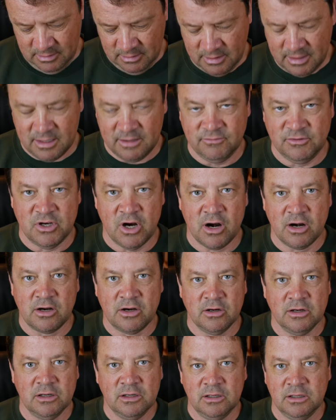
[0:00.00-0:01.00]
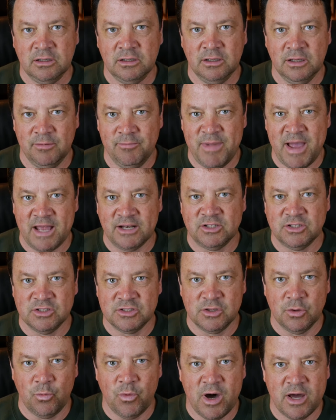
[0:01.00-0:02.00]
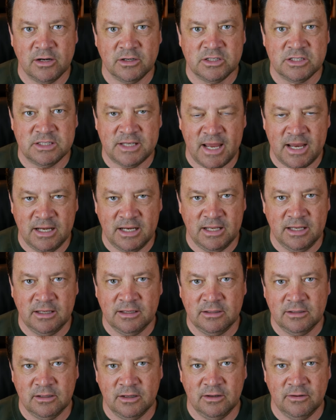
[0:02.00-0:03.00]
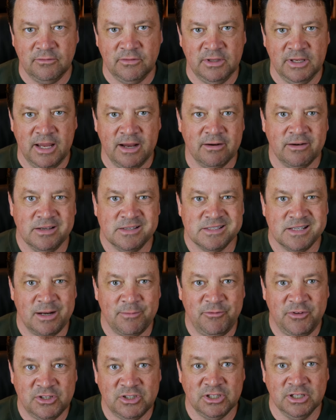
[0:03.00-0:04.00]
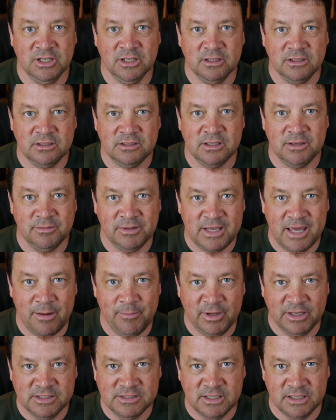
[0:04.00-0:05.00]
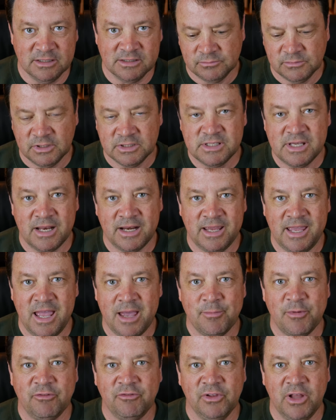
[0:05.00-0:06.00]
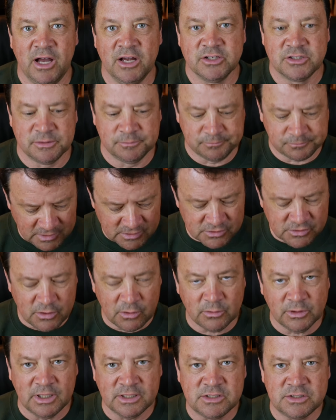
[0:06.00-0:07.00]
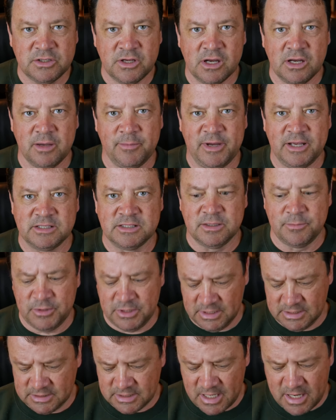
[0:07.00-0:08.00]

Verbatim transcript: kind of darker and matches the water staining of the areas that I'm fishing in. Kind of, kind of, makes sense. It's kind of camouflaged. So let's talk about some of these